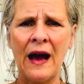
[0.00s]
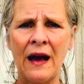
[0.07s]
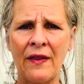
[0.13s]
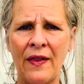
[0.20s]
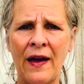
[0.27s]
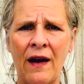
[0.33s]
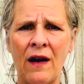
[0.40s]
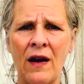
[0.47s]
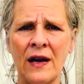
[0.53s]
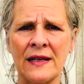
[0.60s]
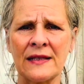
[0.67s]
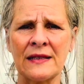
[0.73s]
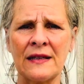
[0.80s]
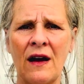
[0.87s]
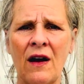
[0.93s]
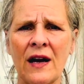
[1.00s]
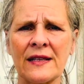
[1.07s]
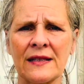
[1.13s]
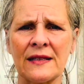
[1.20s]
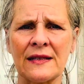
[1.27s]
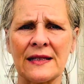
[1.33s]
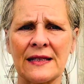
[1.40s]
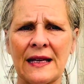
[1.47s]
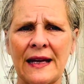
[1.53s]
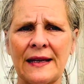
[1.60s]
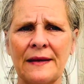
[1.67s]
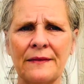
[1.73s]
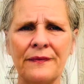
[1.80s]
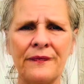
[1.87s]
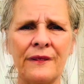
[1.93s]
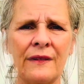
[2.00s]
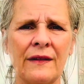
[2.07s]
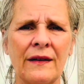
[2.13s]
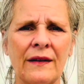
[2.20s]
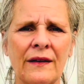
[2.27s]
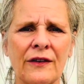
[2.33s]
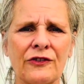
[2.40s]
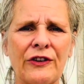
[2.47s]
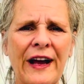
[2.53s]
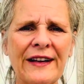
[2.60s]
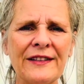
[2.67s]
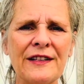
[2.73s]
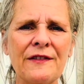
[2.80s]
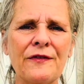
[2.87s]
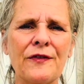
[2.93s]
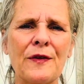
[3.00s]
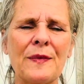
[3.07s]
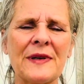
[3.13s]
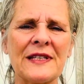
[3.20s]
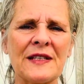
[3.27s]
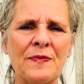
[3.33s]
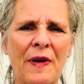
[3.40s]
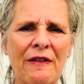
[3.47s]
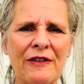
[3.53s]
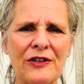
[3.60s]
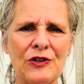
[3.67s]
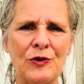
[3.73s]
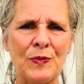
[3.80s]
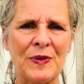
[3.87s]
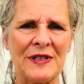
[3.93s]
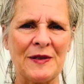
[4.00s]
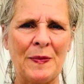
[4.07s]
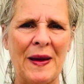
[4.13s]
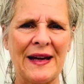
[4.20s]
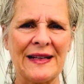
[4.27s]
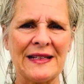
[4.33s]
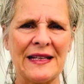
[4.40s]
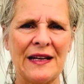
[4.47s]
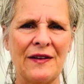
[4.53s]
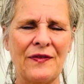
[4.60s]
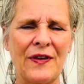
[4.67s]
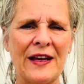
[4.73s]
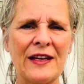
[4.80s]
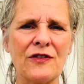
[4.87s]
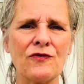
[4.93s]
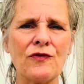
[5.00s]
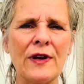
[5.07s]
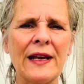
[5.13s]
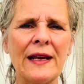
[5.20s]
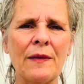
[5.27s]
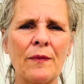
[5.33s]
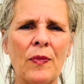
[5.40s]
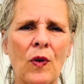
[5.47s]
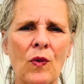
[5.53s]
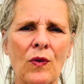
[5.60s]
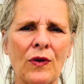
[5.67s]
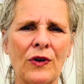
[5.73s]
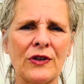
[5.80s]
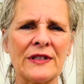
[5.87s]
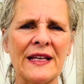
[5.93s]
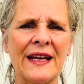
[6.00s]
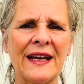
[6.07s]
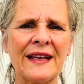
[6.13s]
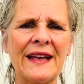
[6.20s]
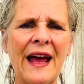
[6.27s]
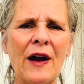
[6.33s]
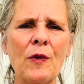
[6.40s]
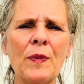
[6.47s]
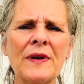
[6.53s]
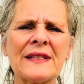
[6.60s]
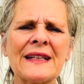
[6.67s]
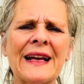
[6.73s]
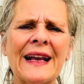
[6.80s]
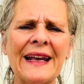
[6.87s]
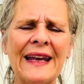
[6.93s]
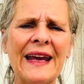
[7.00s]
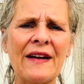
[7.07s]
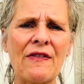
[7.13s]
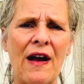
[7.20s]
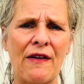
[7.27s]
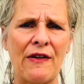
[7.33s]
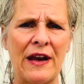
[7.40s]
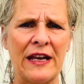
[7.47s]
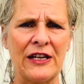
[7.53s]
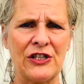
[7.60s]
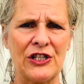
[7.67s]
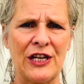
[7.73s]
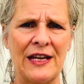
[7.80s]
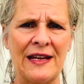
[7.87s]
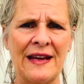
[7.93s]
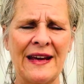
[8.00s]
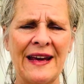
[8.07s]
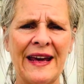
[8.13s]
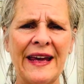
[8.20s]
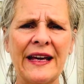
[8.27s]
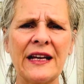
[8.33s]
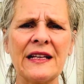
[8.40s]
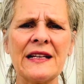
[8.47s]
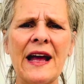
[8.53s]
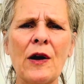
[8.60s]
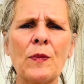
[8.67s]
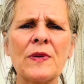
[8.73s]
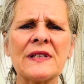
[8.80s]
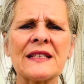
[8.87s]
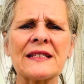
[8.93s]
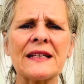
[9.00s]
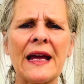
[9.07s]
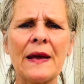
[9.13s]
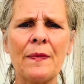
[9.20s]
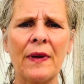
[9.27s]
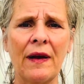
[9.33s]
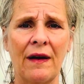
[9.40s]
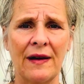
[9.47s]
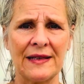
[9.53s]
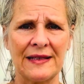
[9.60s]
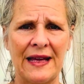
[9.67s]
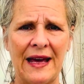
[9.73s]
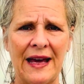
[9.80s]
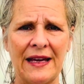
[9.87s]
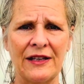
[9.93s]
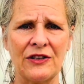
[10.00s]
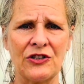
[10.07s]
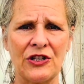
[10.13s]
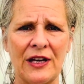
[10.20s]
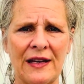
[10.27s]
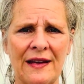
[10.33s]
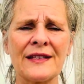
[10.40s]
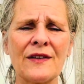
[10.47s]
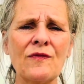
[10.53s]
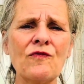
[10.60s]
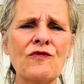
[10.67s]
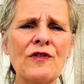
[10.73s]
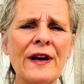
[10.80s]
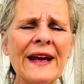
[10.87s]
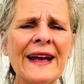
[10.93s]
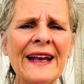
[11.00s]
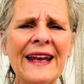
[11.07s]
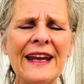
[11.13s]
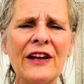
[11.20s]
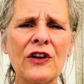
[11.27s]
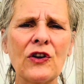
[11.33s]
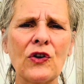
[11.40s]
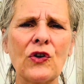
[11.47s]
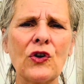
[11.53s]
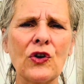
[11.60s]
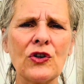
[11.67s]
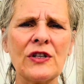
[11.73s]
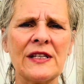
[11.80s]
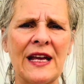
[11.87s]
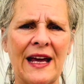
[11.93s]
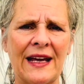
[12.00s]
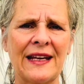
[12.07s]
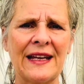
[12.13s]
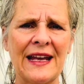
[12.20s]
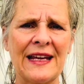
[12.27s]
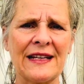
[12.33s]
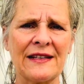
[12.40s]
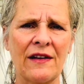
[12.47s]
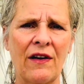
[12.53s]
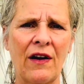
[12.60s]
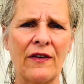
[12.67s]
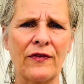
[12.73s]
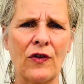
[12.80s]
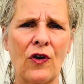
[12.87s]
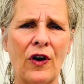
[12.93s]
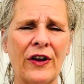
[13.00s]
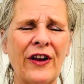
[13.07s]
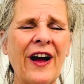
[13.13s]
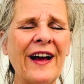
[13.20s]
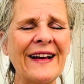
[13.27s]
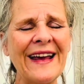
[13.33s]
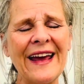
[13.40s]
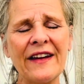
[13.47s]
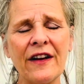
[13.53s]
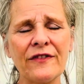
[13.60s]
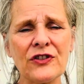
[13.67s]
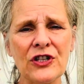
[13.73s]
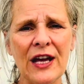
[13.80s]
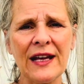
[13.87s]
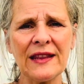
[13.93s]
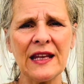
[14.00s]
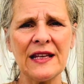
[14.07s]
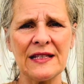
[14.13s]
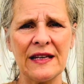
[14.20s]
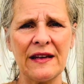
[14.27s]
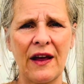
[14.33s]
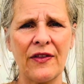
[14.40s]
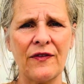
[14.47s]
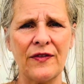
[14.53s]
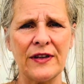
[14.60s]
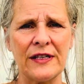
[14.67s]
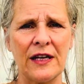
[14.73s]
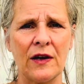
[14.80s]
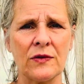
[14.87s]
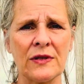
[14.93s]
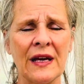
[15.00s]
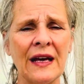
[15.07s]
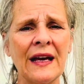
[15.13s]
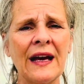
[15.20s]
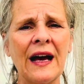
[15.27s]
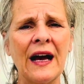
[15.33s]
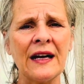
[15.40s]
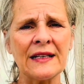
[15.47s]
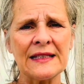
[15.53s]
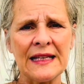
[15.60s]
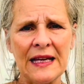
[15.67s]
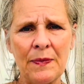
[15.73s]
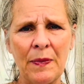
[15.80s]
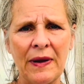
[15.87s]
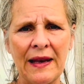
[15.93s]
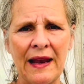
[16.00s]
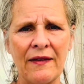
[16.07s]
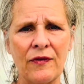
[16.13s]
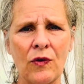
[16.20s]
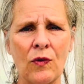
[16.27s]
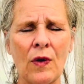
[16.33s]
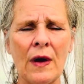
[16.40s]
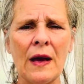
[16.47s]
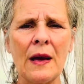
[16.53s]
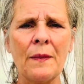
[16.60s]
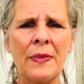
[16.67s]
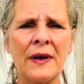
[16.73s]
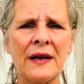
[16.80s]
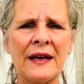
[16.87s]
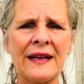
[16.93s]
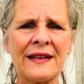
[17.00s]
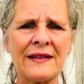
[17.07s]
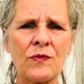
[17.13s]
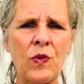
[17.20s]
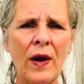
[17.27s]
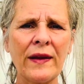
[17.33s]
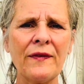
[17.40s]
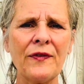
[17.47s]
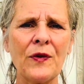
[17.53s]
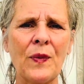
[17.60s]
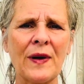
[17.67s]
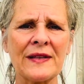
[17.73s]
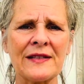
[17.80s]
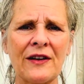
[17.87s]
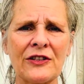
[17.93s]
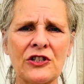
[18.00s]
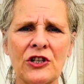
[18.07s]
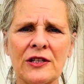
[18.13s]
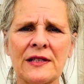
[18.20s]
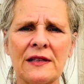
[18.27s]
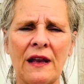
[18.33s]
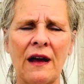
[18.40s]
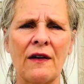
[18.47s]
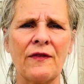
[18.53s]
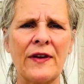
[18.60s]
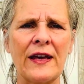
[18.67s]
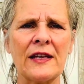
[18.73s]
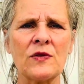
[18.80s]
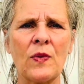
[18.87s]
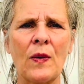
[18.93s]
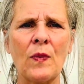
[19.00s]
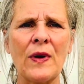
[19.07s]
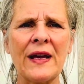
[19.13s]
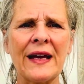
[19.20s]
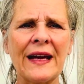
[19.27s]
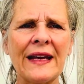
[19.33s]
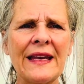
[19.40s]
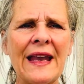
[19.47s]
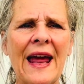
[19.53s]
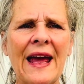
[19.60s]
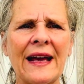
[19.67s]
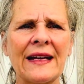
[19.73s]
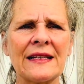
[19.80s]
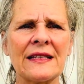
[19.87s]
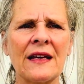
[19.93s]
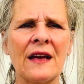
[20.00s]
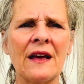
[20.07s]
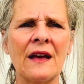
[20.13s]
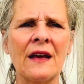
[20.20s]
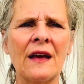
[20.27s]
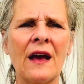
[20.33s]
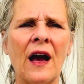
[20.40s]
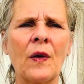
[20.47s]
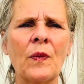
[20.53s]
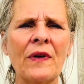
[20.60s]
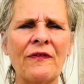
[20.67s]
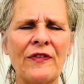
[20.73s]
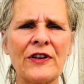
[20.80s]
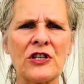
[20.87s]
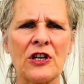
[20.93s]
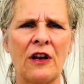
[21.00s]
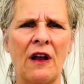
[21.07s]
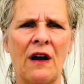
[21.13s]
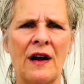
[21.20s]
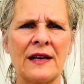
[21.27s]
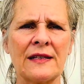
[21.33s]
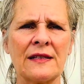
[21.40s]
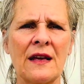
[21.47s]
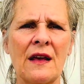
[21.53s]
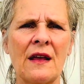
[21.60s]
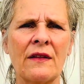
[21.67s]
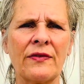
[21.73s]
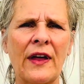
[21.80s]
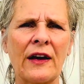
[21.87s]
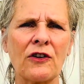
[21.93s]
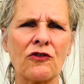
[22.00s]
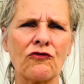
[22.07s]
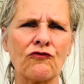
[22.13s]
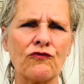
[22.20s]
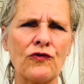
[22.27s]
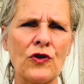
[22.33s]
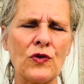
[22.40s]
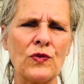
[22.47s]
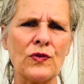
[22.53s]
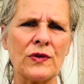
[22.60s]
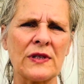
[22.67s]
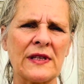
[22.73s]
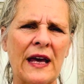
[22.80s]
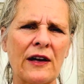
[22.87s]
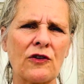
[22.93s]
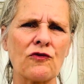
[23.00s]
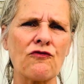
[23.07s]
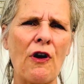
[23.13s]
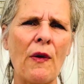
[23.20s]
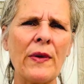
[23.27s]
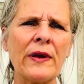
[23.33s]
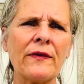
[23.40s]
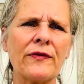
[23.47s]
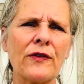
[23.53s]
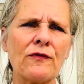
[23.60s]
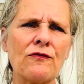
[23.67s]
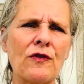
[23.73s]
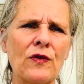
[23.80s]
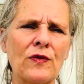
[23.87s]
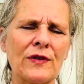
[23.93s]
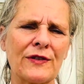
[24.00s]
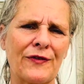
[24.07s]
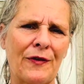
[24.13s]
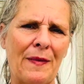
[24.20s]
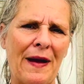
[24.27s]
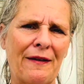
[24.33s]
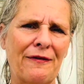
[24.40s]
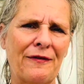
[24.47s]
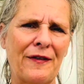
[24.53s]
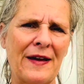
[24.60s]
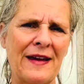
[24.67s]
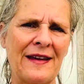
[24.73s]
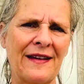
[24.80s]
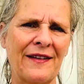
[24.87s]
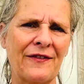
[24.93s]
at that heightened state. Grounding from a spiritual perspective is really important because it can help us clear our energy. It can help us stabilize that energy. Some really good techniques that I've got, and I've shared these in other videos at a deeper level, but one of the ones I just love is when we connect and we visualize that roots, that growing of the roots from our feet